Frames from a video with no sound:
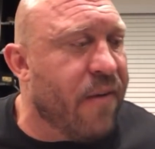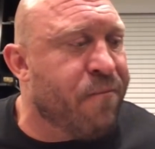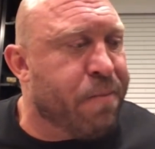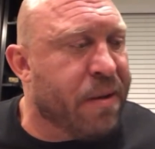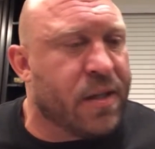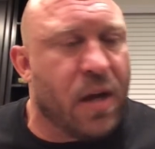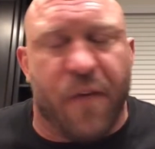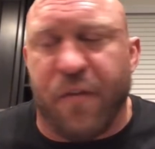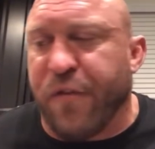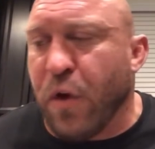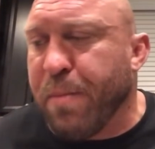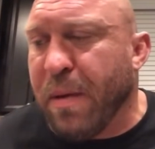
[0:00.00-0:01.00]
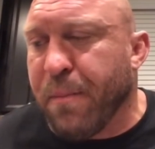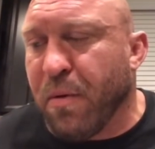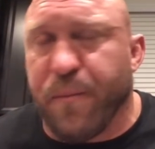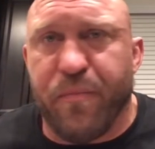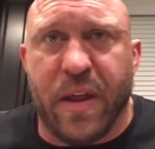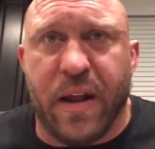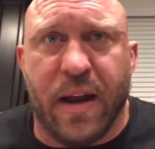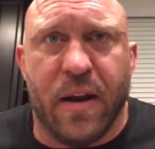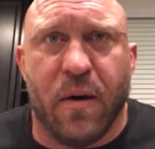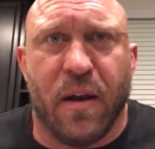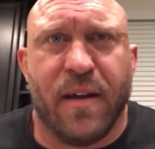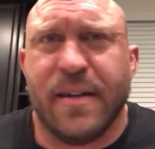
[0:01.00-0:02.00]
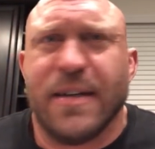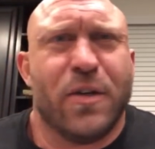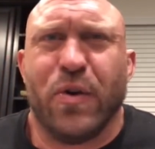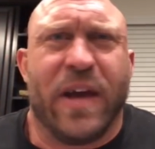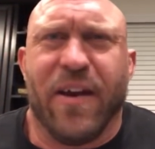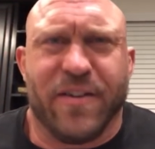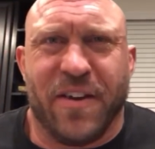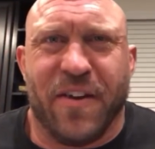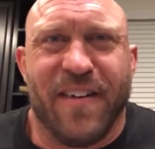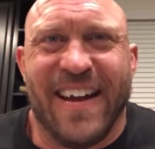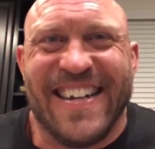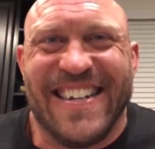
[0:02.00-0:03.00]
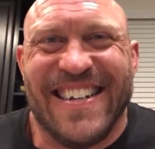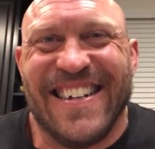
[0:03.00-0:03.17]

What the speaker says: I've pissed off a few people that I know a lot. Who cares, all right?